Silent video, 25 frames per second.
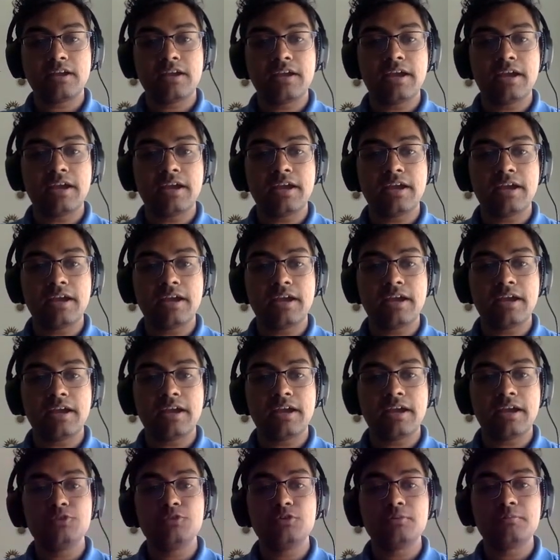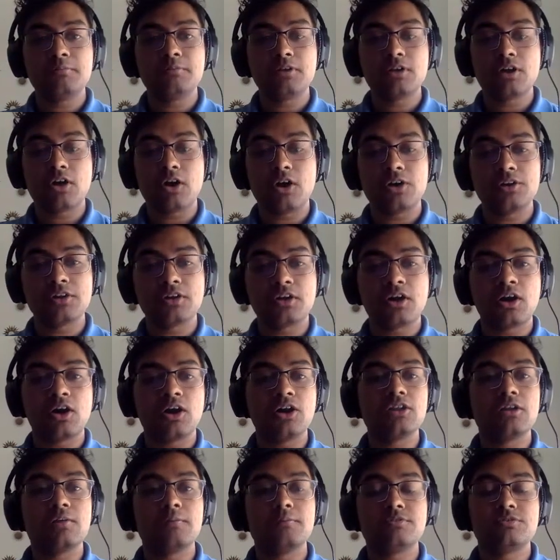and then you would put all the
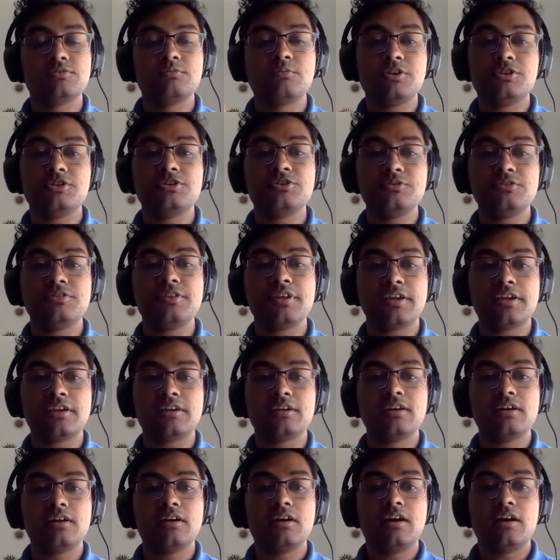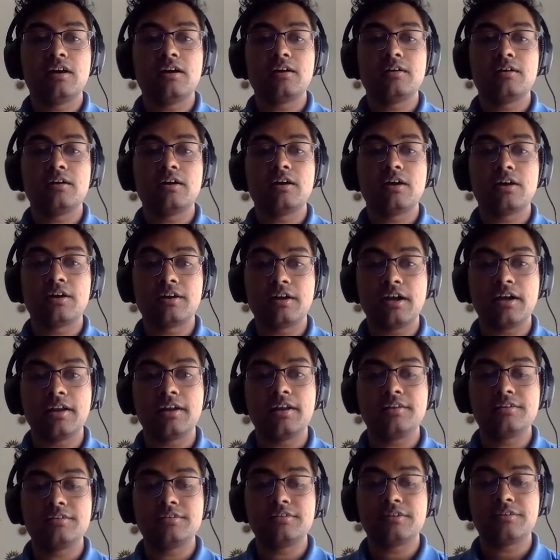columns which you think are not
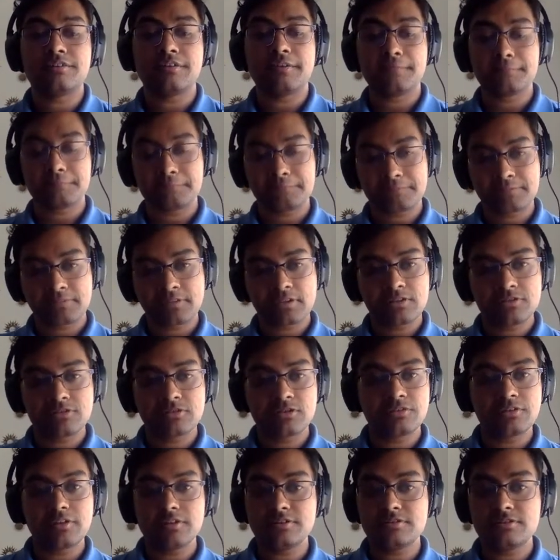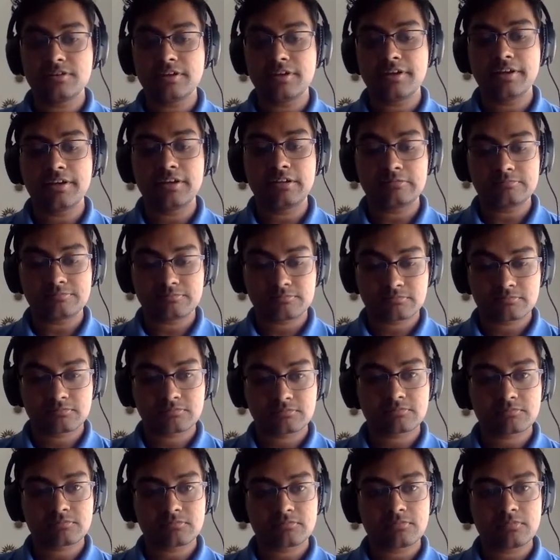necessary. So let's say
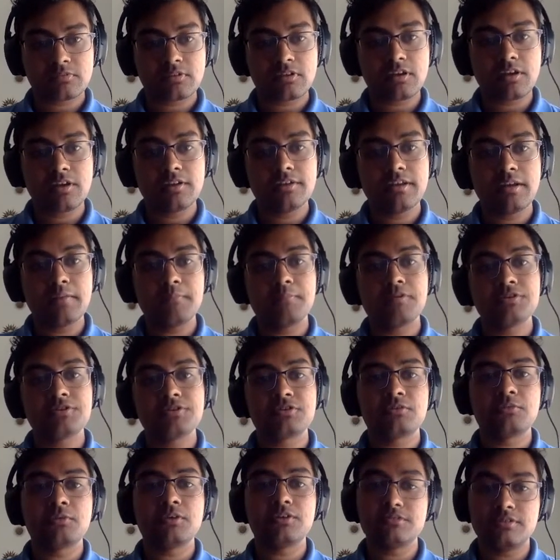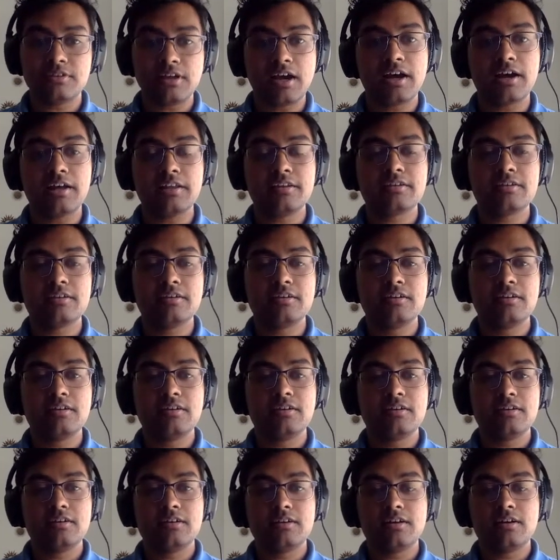temperature was not
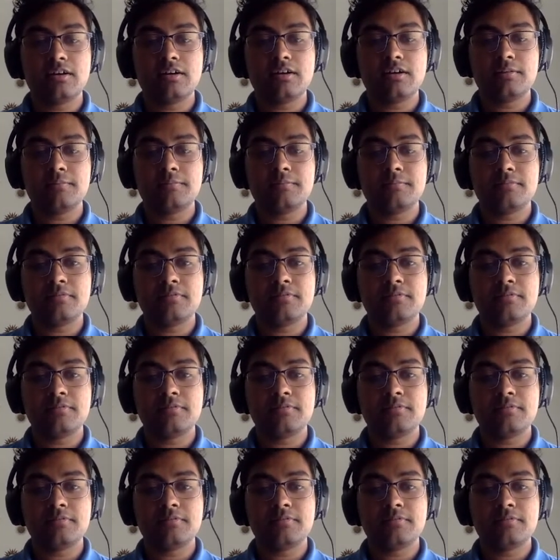a